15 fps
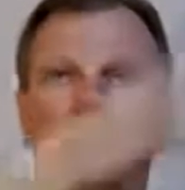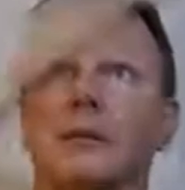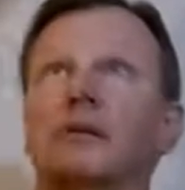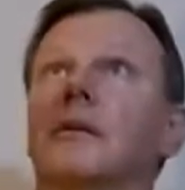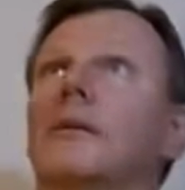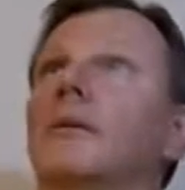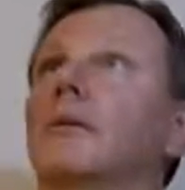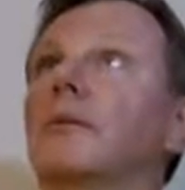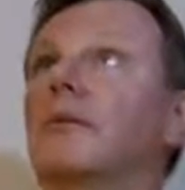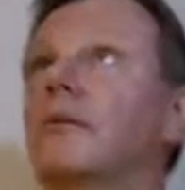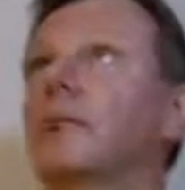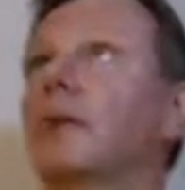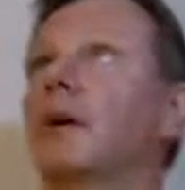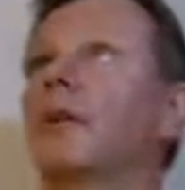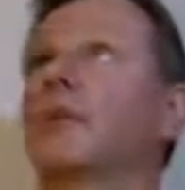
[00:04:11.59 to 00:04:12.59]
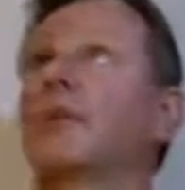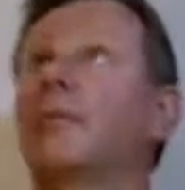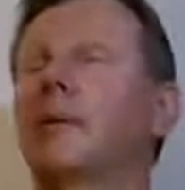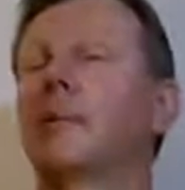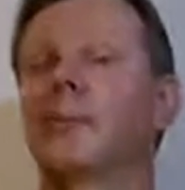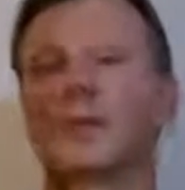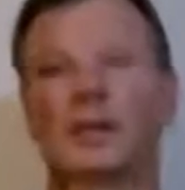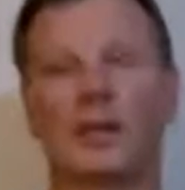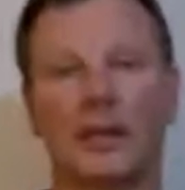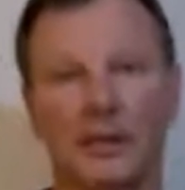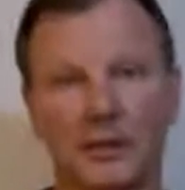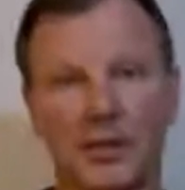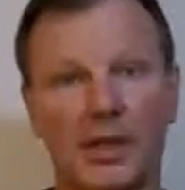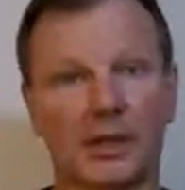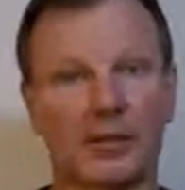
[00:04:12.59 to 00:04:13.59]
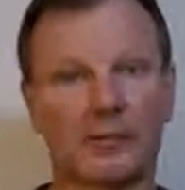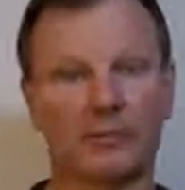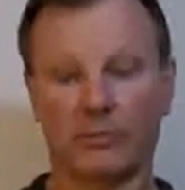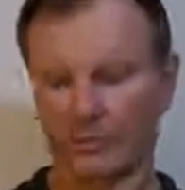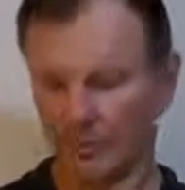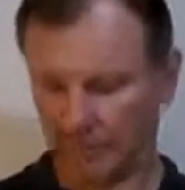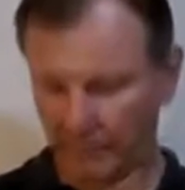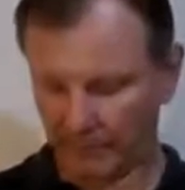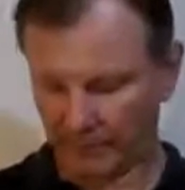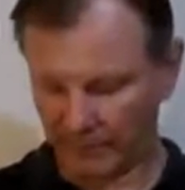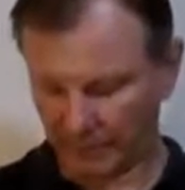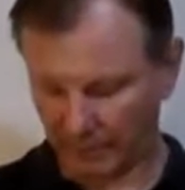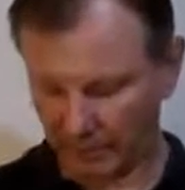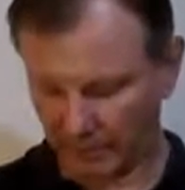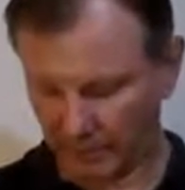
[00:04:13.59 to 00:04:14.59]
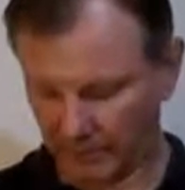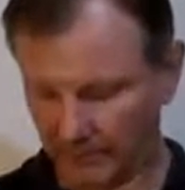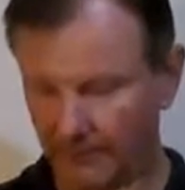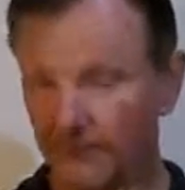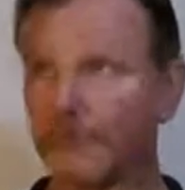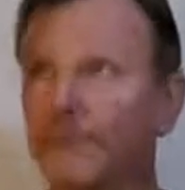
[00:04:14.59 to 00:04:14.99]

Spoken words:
So you might remember the large canyon from a previous video.